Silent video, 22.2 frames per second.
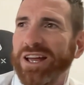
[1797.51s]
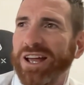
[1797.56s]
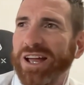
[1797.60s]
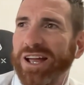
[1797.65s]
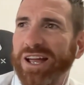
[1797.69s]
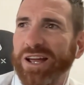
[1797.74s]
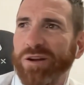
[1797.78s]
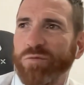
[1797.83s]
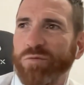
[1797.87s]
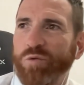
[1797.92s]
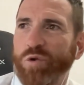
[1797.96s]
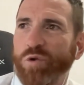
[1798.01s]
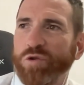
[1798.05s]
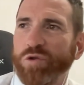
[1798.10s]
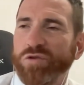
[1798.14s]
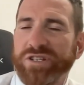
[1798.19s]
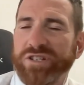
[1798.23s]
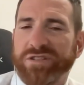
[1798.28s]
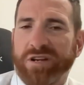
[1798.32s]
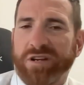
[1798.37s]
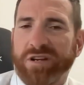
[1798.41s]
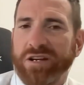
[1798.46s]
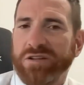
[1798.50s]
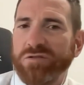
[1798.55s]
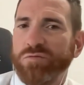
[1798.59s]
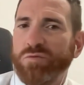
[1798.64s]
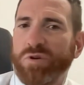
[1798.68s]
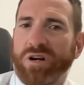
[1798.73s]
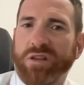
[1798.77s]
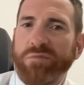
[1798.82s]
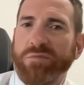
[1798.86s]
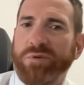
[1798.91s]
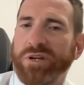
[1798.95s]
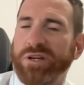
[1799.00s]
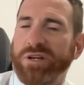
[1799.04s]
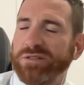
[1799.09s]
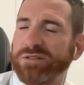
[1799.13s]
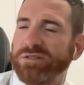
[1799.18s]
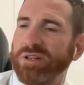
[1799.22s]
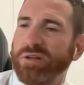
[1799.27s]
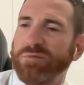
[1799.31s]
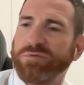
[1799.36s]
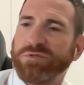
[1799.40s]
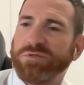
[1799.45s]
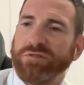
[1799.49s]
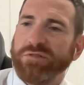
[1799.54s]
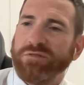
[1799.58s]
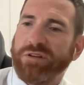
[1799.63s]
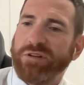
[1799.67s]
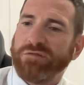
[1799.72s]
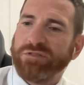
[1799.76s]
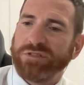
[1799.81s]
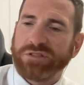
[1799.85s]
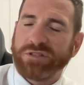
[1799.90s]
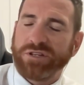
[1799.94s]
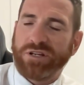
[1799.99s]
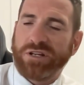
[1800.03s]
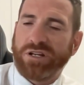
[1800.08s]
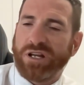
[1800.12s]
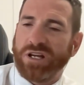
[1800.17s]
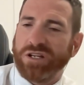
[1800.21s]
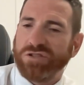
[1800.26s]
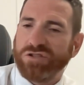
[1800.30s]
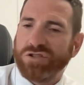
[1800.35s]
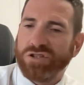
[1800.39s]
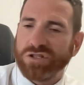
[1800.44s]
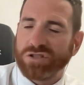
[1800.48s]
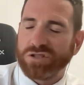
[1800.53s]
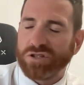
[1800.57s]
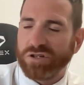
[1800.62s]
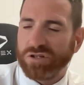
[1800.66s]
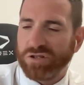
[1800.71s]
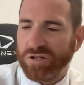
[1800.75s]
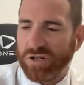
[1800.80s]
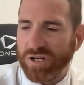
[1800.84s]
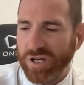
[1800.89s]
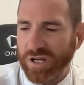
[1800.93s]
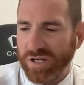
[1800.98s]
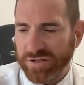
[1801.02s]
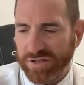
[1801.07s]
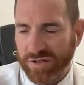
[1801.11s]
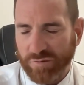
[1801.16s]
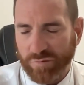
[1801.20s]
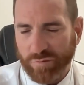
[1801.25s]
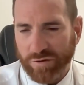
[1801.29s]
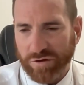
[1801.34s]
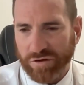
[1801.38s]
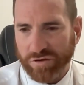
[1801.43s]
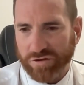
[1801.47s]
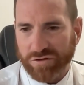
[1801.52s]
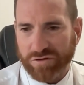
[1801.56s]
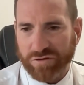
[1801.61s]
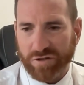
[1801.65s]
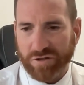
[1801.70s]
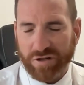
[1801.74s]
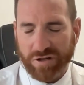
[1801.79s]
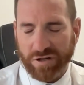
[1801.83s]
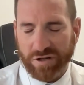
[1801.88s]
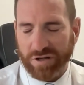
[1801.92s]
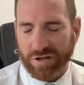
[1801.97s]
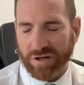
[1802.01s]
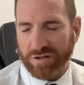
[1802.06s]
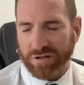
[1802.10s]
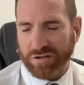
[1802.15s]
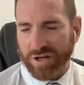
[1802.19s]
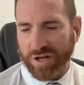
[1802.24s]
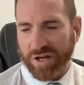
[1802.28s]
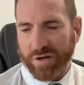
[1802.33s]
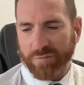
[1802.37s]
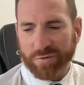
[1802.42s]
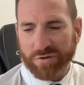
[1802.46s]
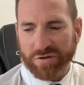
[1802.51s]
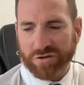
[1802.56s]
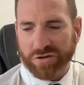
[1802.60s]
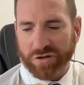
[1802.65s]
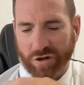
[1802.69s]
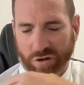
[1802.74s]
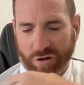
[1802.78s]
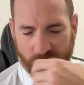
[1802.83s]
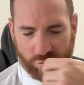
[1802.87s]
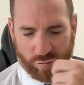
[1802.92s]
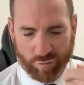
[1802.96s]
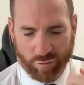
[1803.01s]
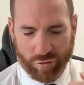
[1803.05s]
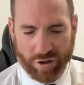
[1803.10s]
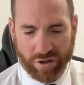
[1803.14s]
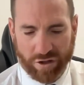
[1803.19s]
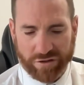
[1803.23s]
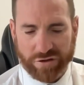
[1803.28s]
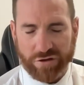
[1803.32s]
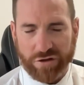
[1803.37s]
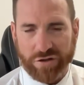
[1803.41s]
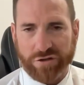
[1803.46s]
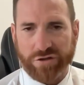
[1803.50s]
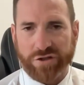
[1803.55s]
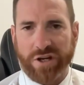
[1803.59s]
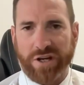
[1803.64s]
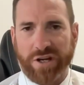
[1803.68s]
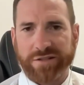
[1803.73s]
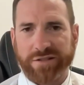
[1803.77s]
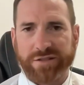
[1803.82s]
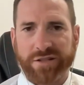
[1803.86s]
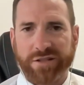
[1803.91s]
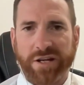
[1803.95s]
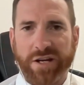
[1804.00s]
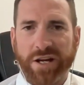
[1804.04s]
And Wallsy takes one of the biggest steps you've ever seen and just hits him with a, uh, hip and shoulder right to the chest.